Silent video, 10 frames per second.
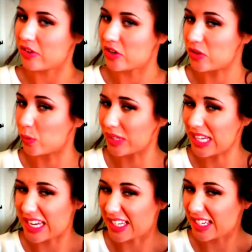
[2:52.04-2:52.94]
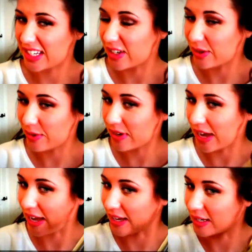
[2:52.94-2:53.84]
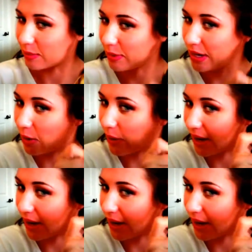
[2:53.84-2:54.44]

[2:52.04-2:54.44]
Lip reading: they're just really easy to do and pretty